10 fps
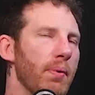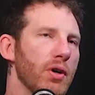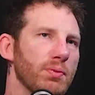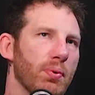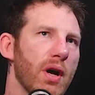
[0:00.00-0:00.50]
it,
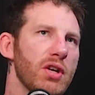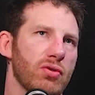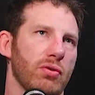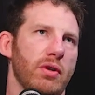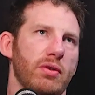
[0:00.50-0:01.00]
puts
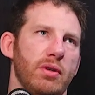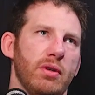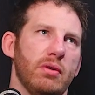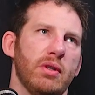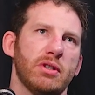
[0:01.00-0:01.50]
pressure on you
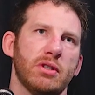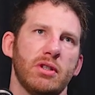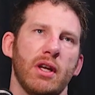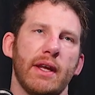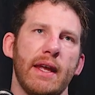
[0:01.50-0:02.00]
too. And it's
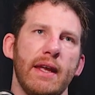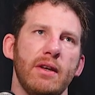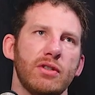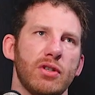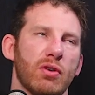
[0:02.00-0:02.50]
just yeah. like it
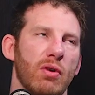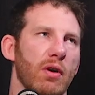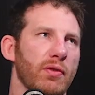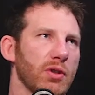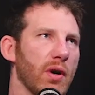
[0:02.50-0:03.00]
hinders your
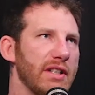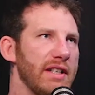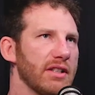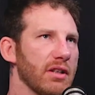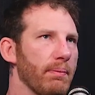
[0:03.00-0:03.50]
growth. So I
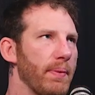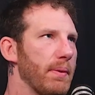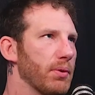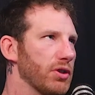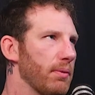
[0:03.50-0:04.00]
see some
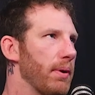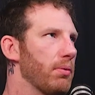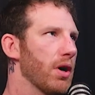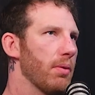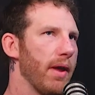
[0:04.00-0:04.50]
people, some
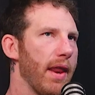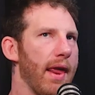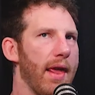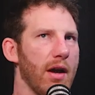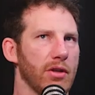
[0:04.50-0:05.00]
people come in
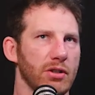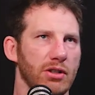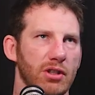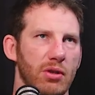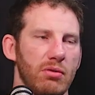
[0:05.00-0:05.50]
and they are
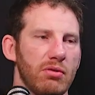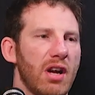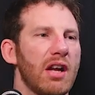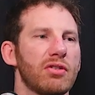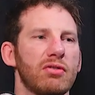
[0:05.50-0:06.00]
just so
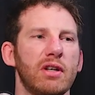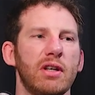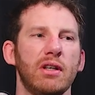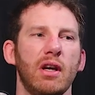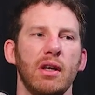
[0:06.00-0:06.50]

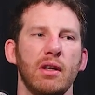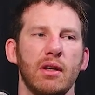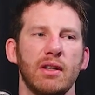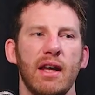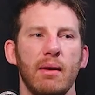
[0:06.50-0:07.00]
naturally like
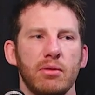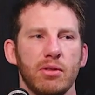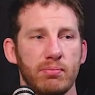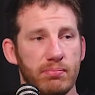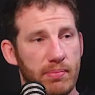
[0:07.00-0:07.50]
adapt
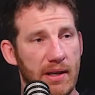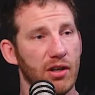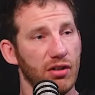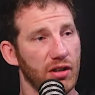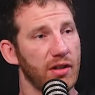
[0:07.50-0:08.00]
to
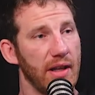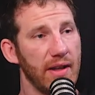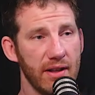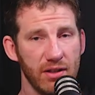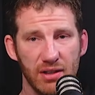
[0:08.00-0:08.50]
being good at.
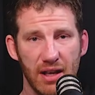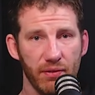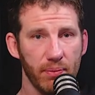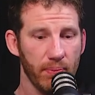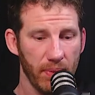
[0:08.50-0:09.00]
They just
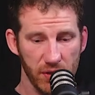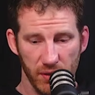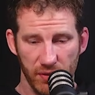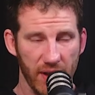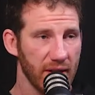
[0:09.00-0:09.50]
have mm. a bunch
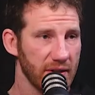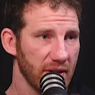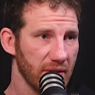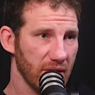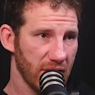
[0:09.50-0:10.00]
of things
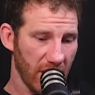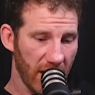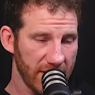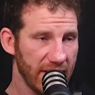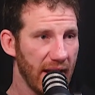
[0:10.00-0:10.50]
that
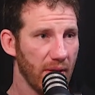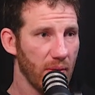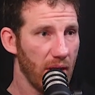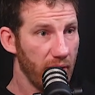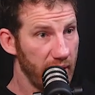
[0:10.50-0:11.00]
collide together
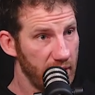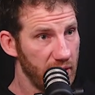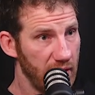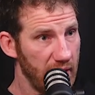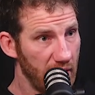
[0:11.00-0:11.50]
well, and
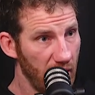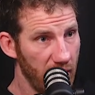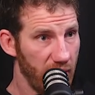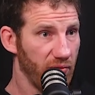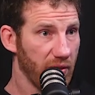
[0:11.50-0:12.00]
they they
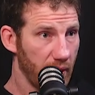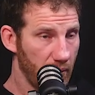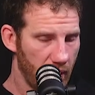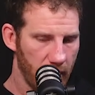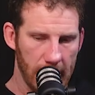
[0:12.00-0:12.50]
learn like, very
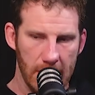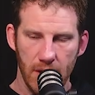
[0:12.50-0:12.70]
yeah. well,